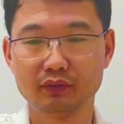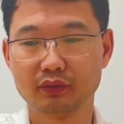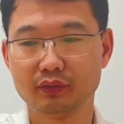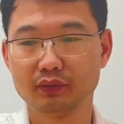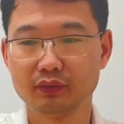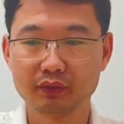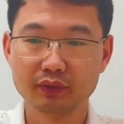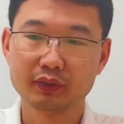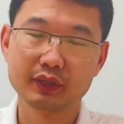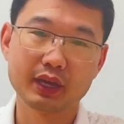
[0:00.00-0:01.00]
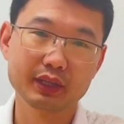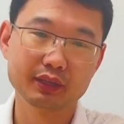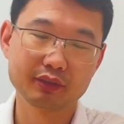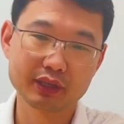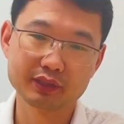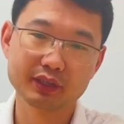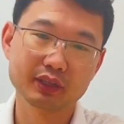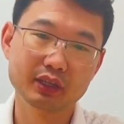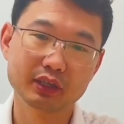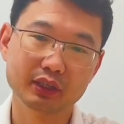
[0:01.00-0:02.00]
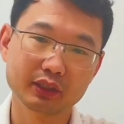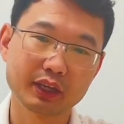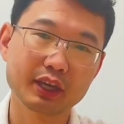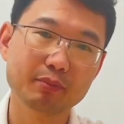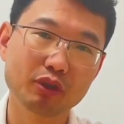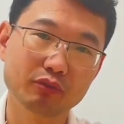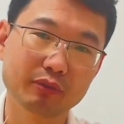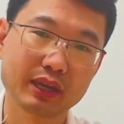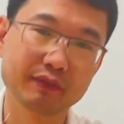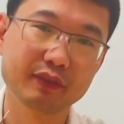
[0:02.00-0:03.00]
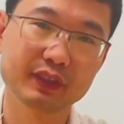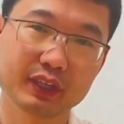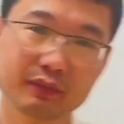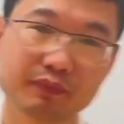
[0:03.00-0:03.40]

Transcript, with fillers: And you can see the, the cable we are using.